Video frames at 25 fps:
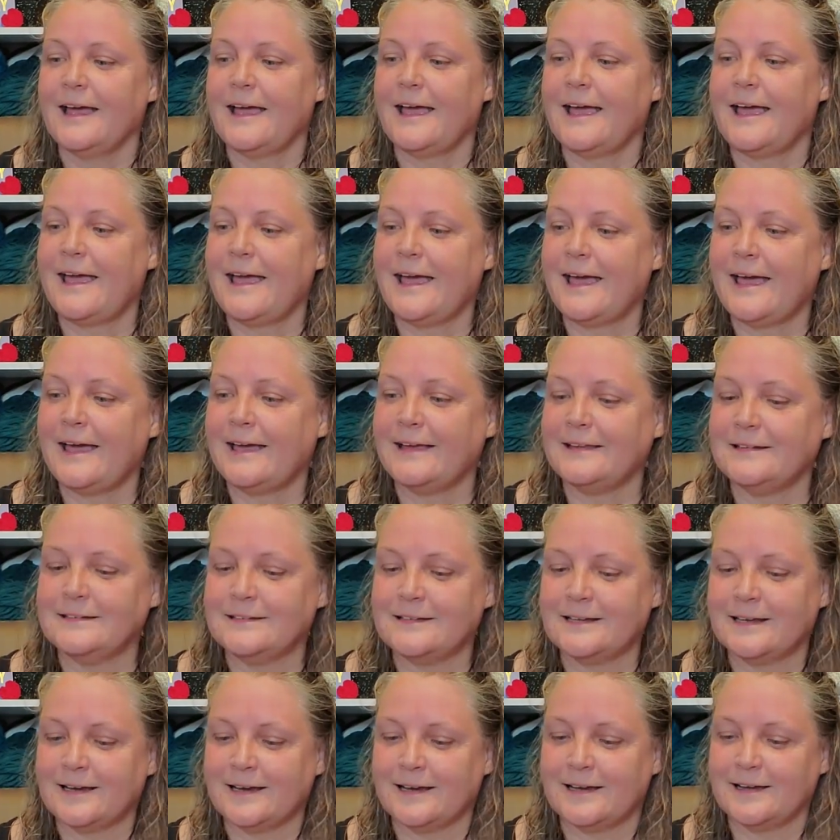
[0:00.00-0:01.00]

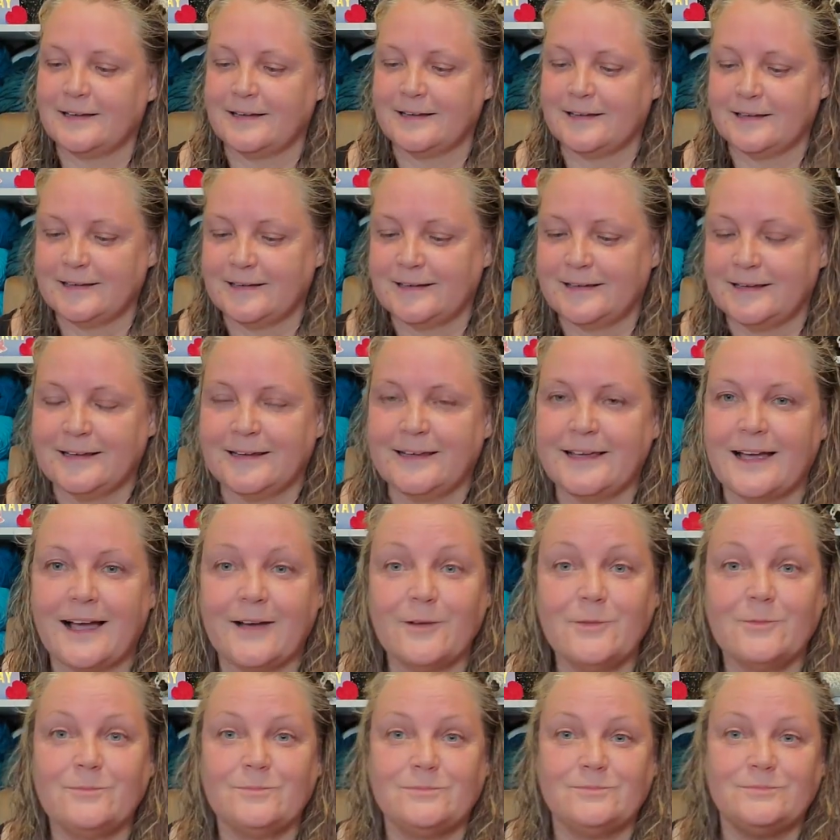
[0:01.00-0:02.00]
And uh,
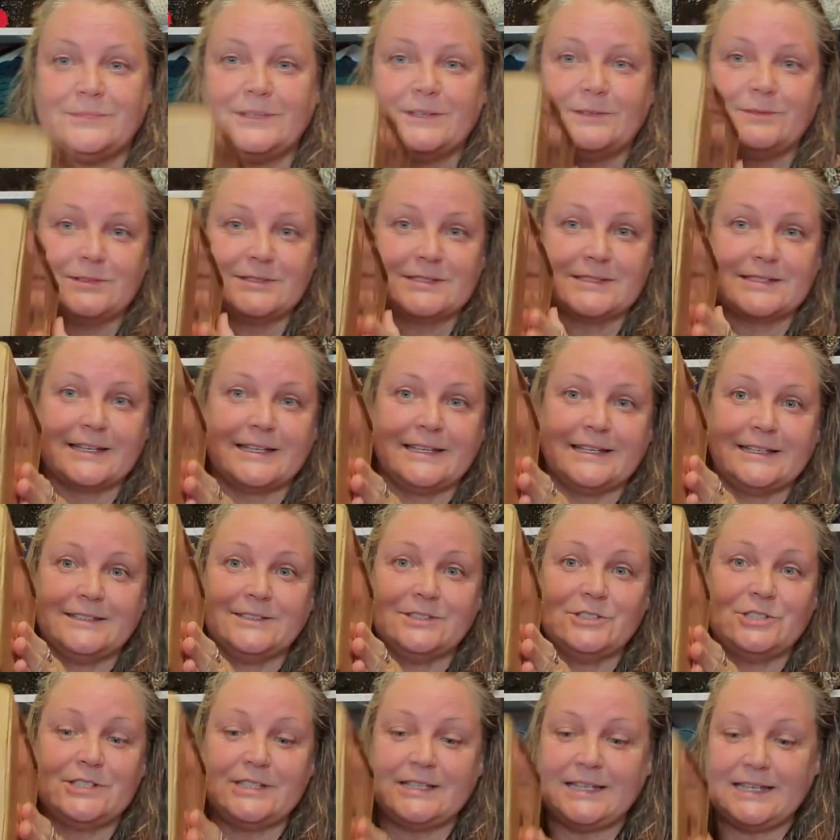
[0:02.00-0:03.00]
I, it was like
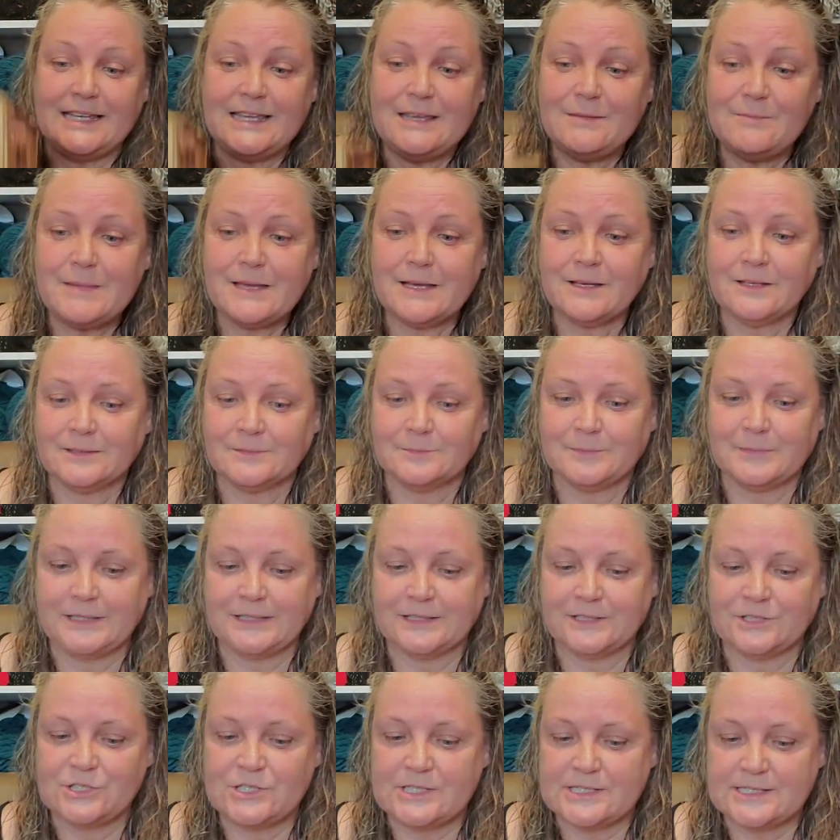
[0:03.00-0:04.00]
she emailed me
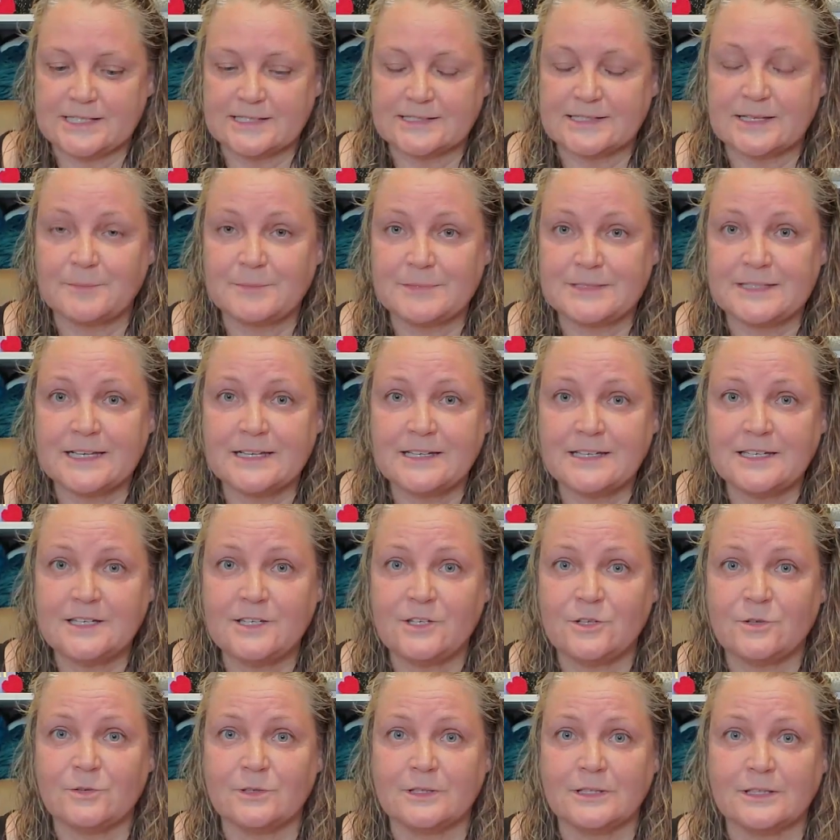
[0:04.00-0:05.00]
and she says, I'm
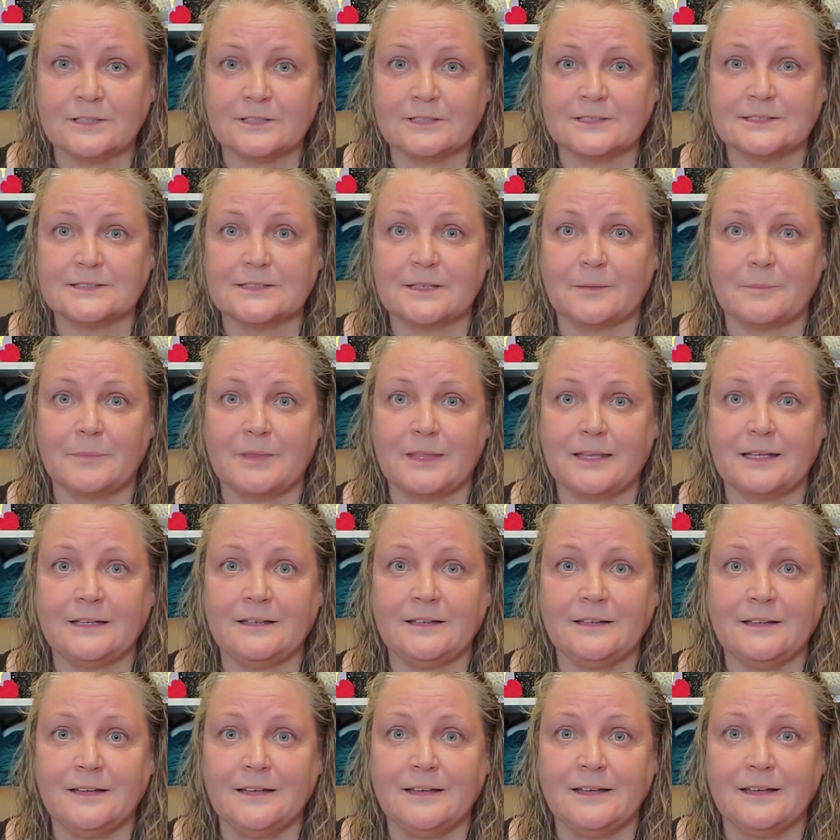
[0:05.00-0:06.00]
sending you a little something.
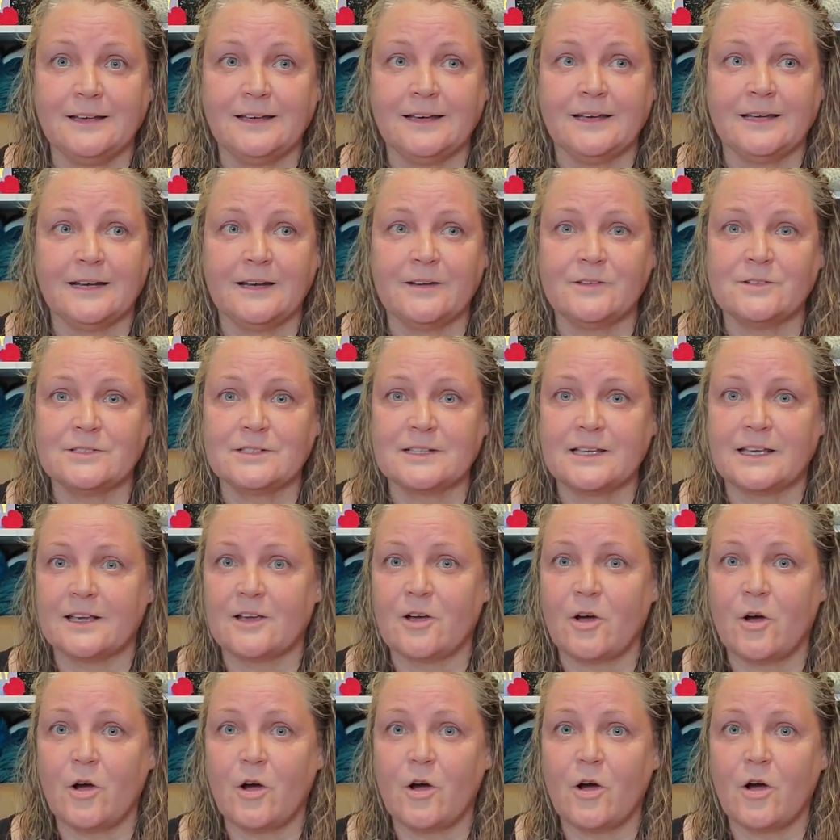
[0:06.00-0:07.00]
And I was like,
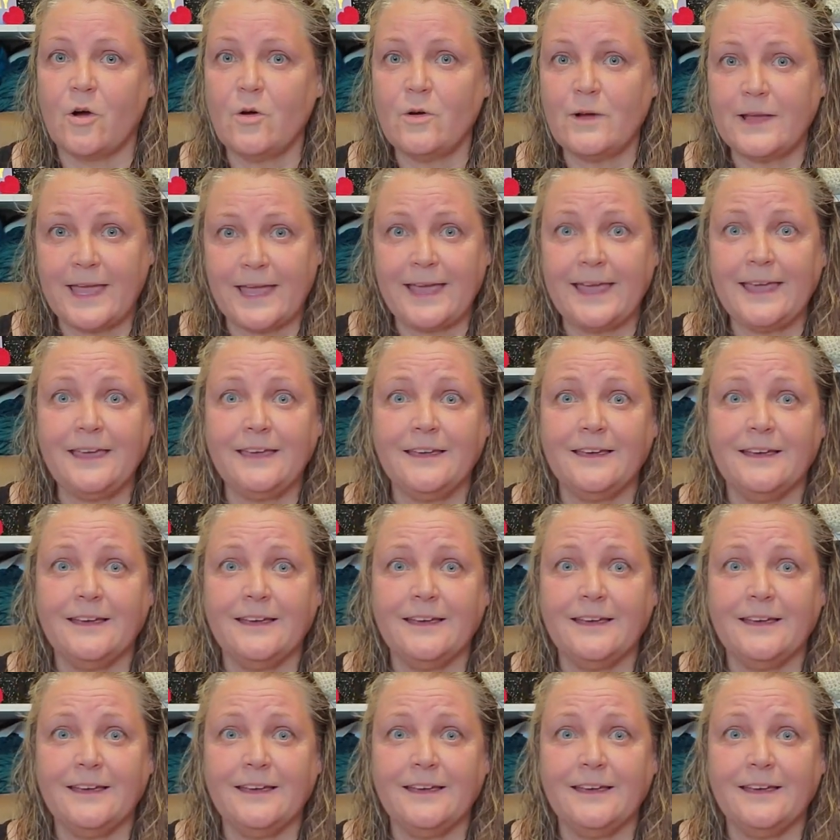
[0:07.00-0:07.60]
okay.